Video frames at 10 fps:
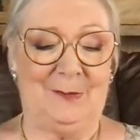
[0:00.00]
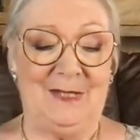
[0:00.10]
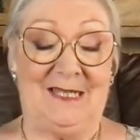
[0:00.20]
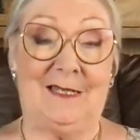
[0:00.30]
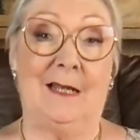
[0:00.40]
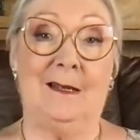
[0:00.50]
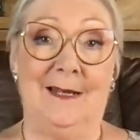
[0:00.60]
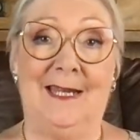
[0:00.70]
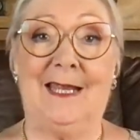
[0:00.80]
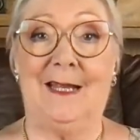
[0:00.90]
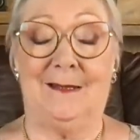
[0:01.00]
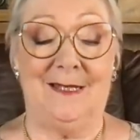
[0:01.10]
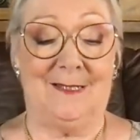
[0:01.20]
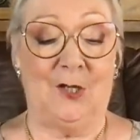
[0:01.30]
we suddenly get this